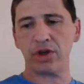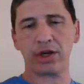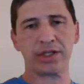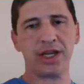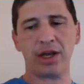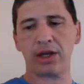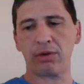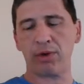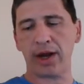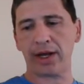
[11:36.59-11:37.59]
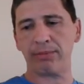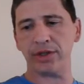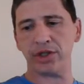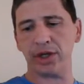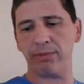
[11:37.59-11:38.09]
So you can see how you can rack up
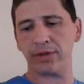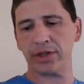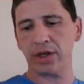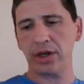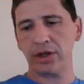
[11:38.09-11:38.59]
these gems.